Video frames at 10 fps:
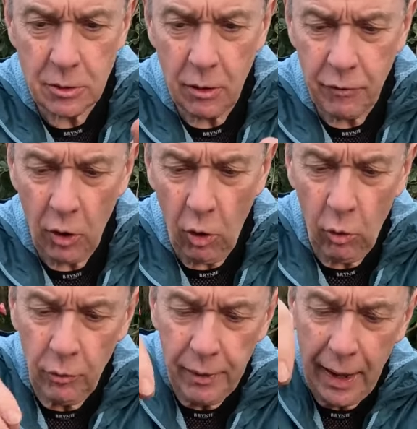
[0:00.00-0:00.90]
So if you
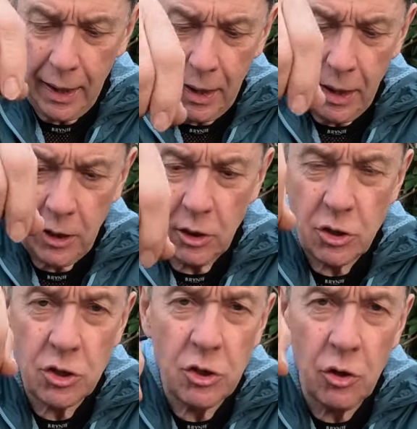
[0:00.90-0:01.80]
hold that and you're
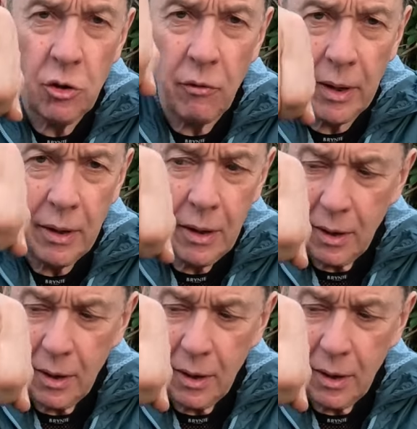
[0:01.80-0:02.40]
stirring,